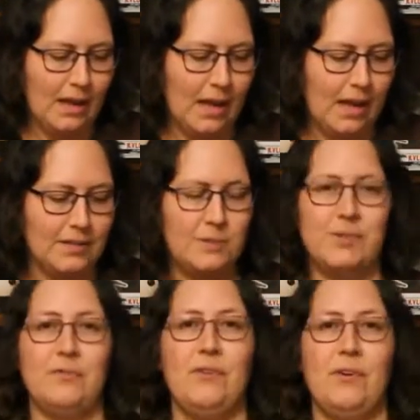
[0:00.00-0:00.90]
This was
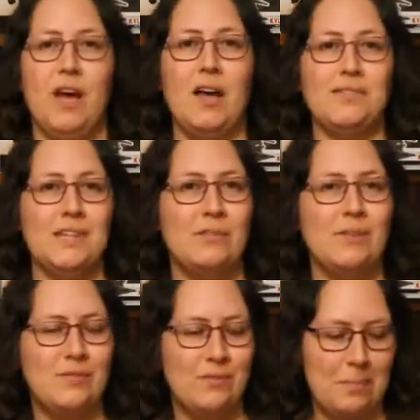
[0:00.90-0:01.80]
a 4.5-star
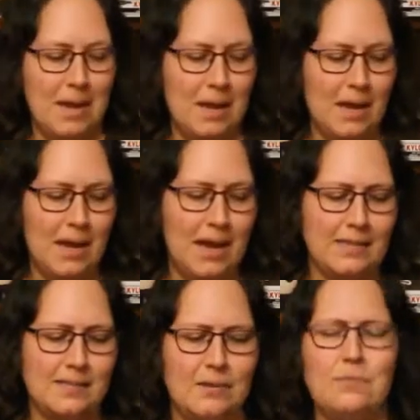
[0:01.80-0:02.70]
read for me.
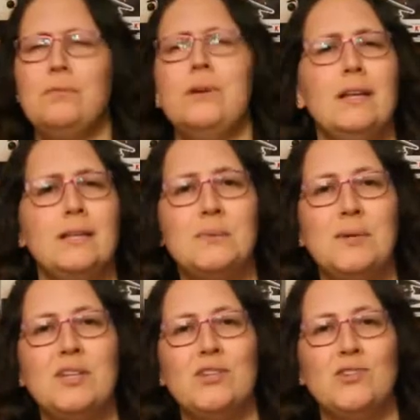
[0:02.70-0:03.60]
It's a really
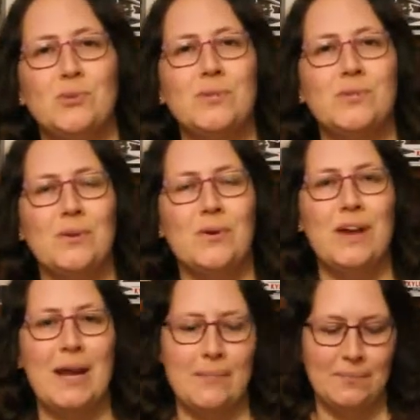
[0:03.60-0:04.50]
sweet short
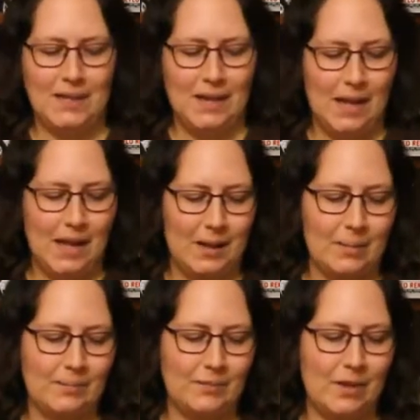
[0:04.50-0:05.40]
story
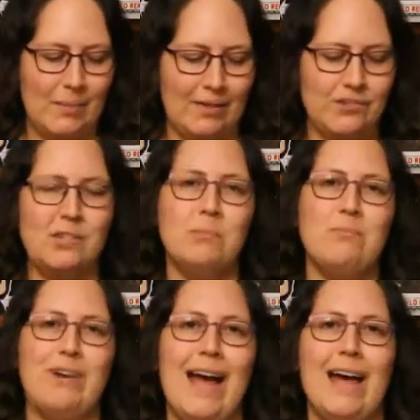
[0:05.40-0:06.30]
about Jim and
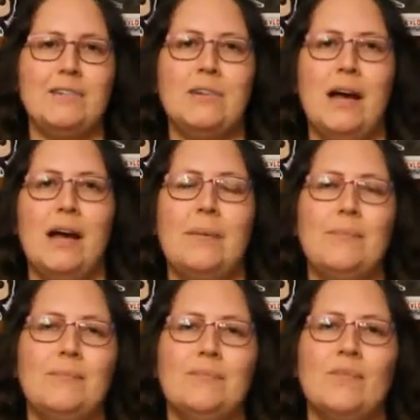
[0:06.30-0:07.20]
Brad,
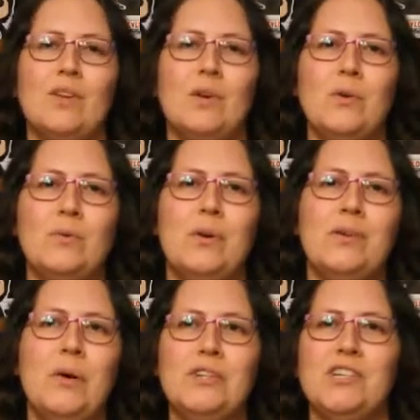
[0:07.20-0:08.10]
who
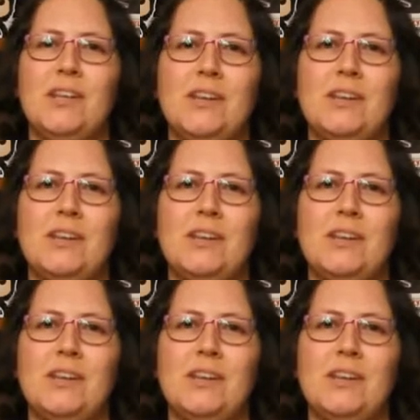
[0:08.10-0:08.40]
know each other.